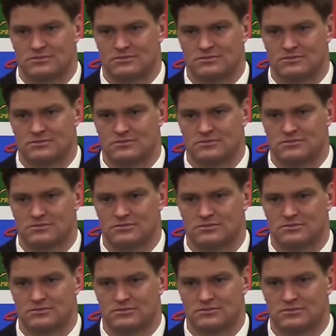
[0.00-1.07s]

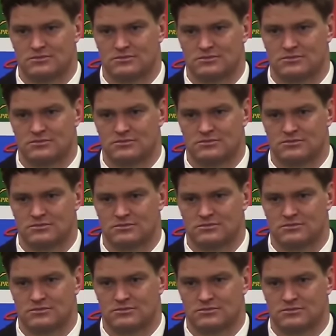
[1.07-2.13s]

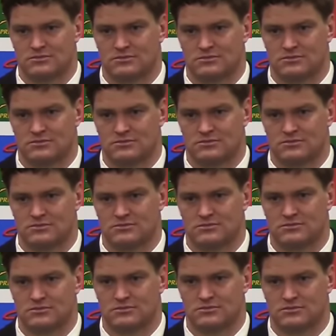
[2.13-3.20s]

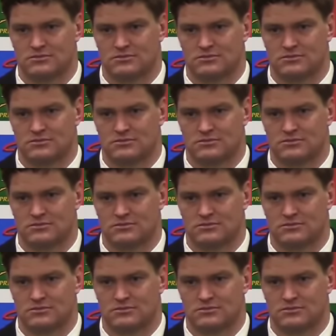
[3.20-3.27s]
No words are spoken by the person on screen.